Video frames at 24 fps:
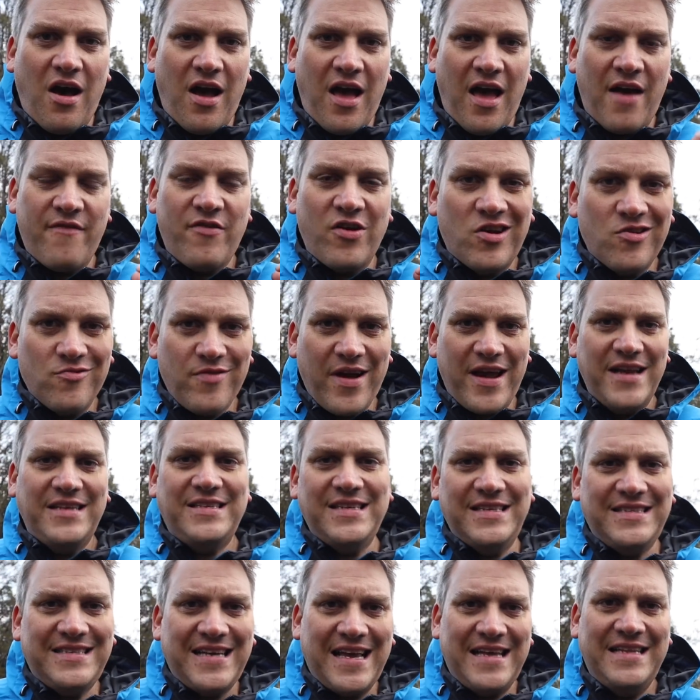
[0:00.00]
have a greater
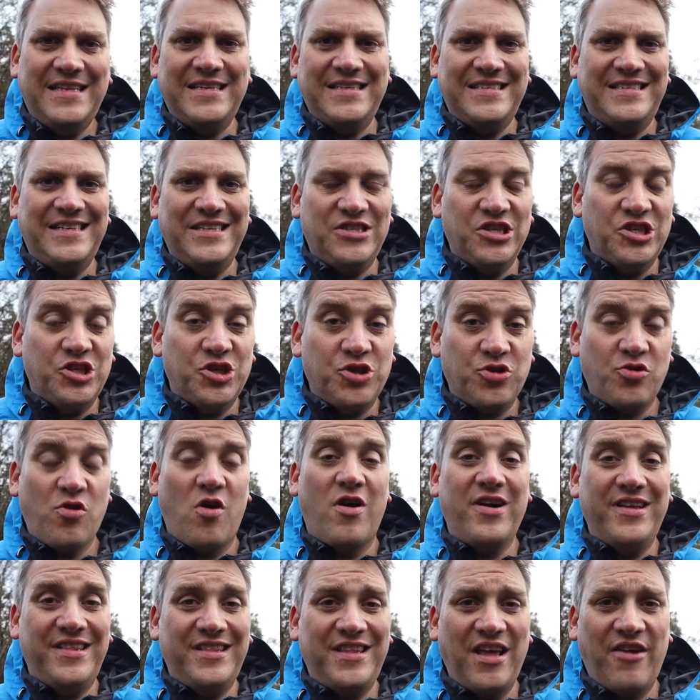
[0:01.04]
tendency to
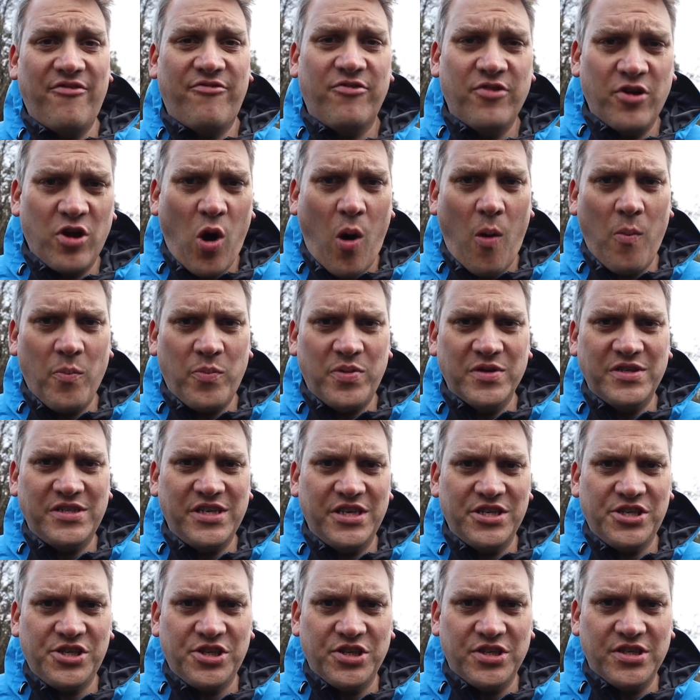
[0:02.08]
try different
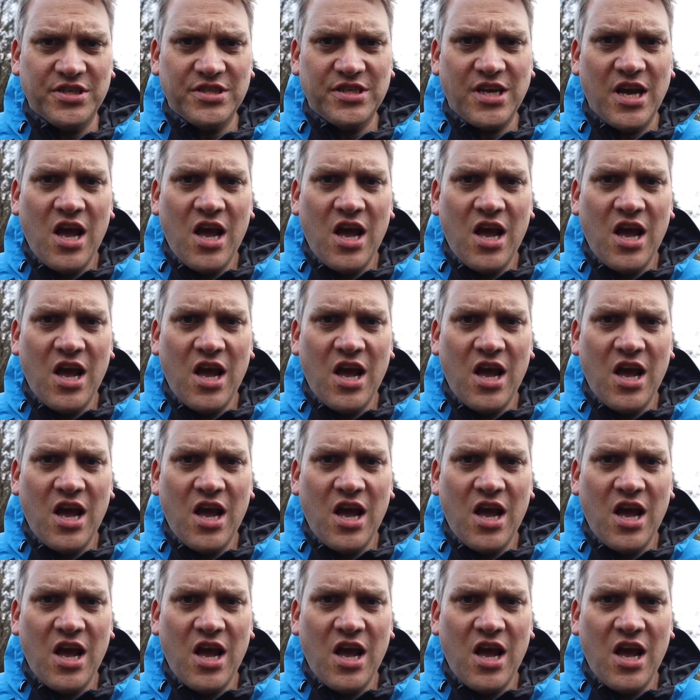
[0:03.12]
compositions.